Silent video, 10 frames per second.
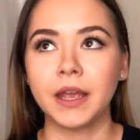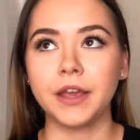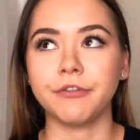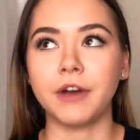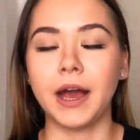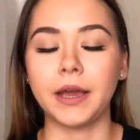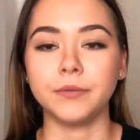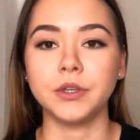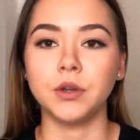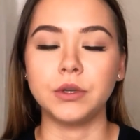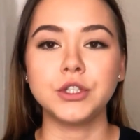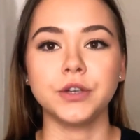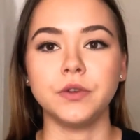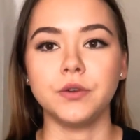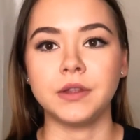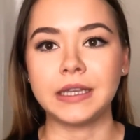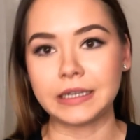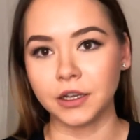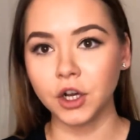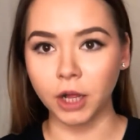If I, interviewed and they
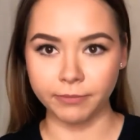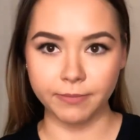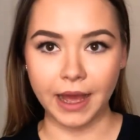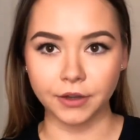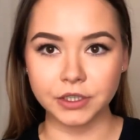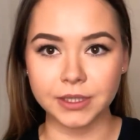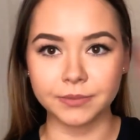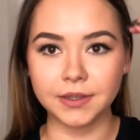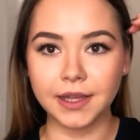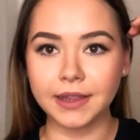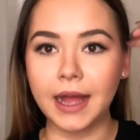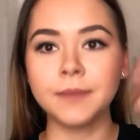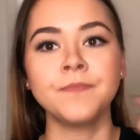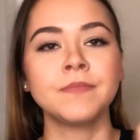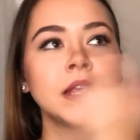didn't call me back or something like that.